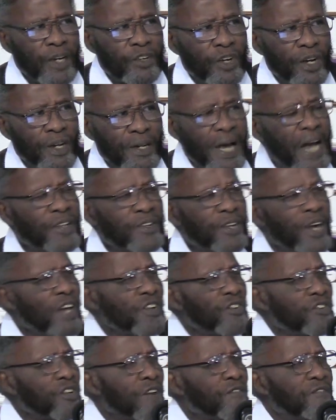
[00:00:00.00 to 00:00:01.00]
uh, shall
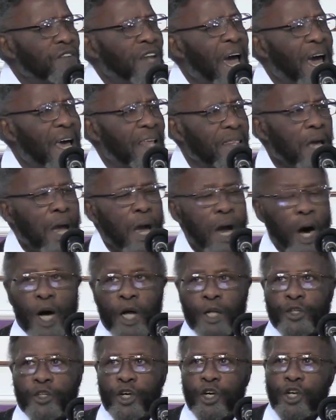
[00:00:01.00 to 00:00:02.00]
not taste of
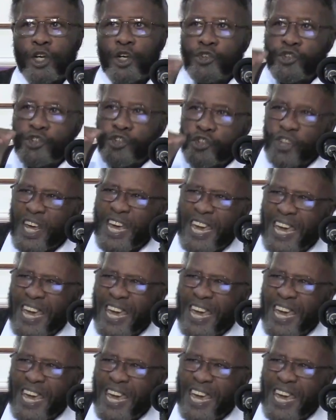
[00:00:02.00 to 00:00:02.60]
death until you